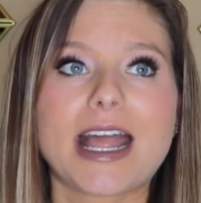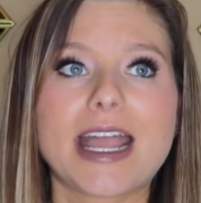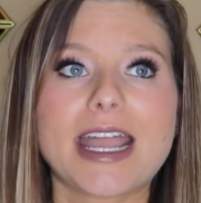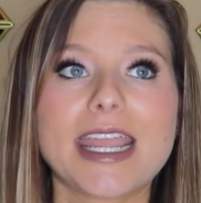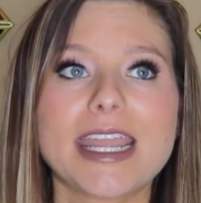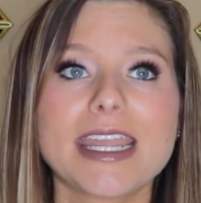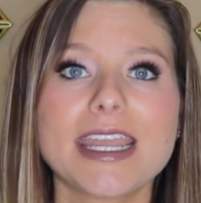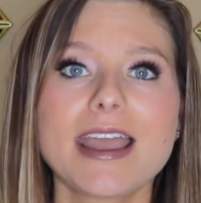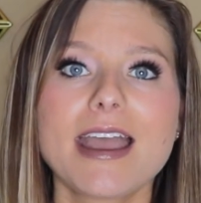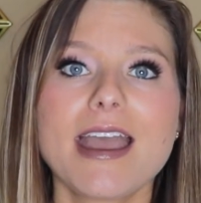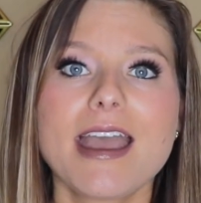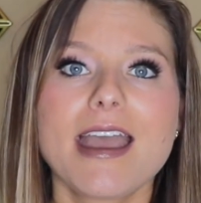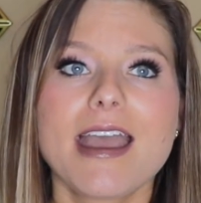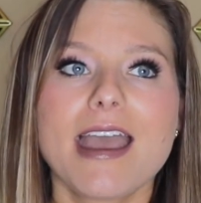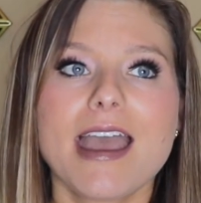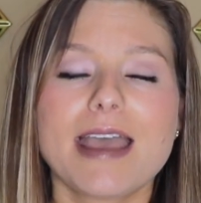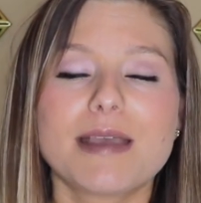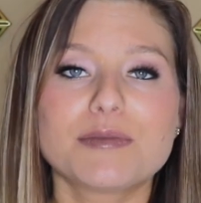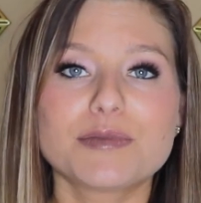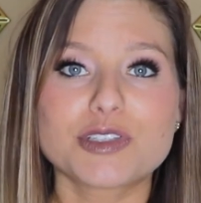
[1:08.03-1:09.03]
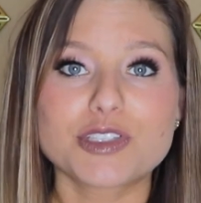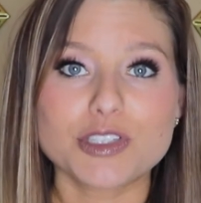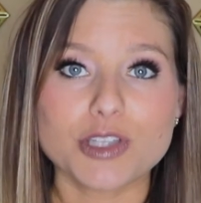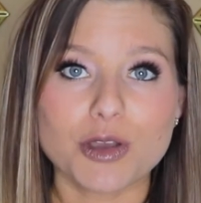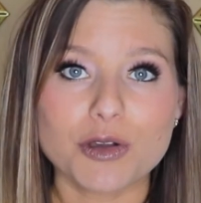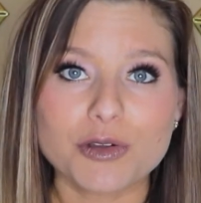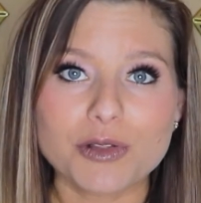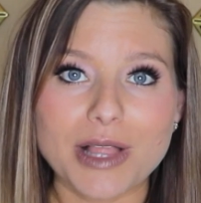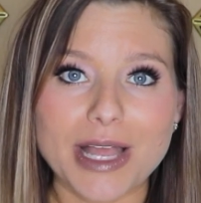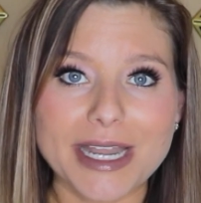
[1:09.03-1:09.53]
I am
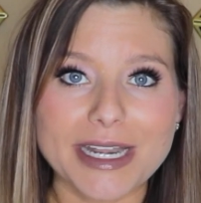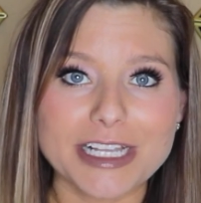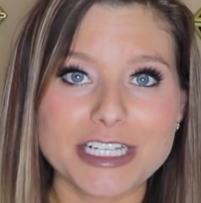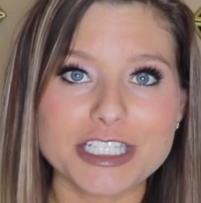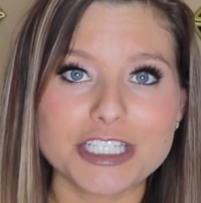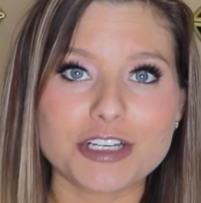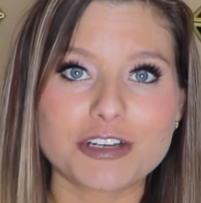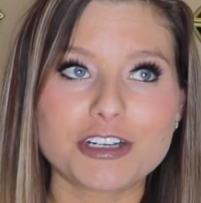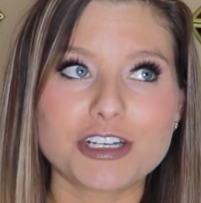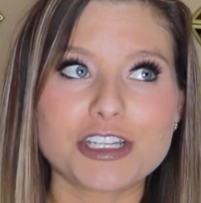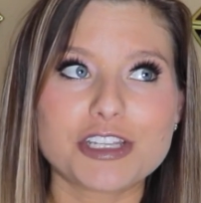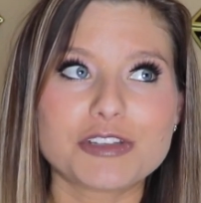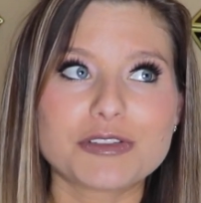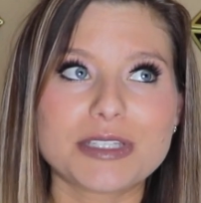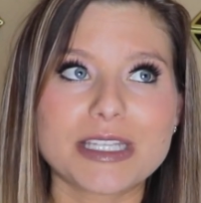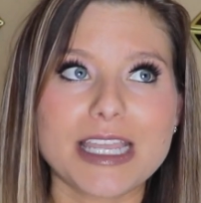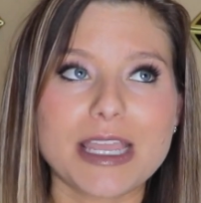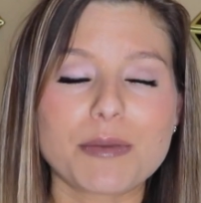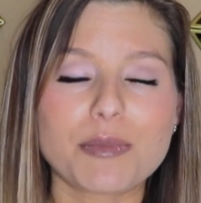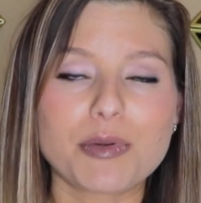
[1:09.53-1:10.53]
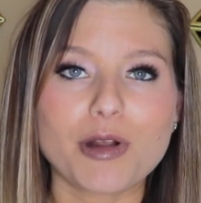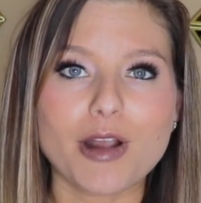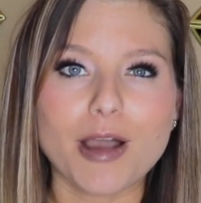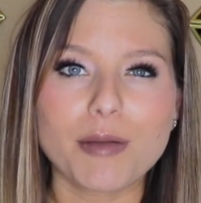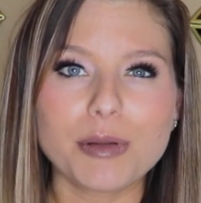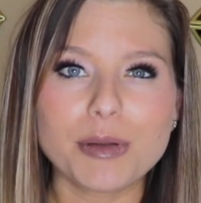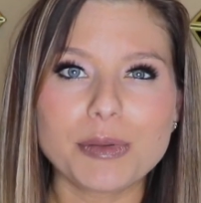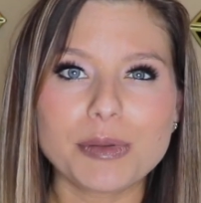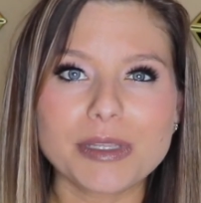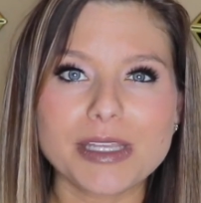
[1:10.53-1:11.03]
so glad I started using it
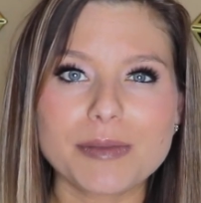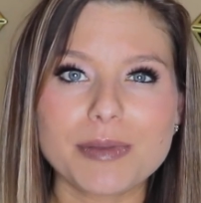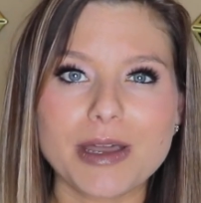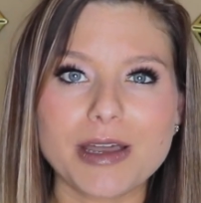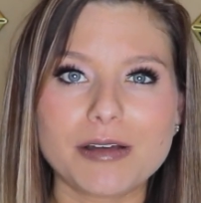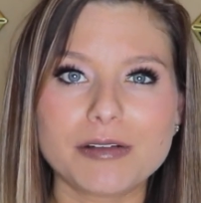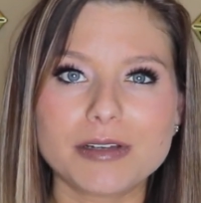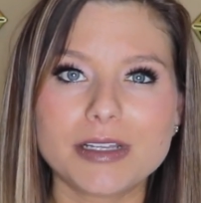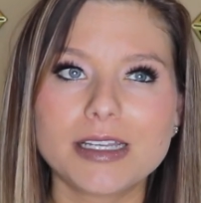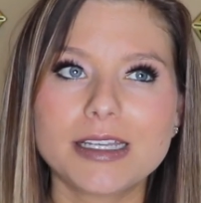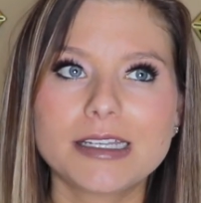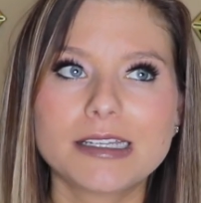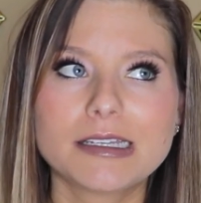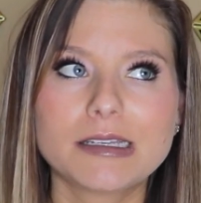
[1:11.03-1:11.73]
probably about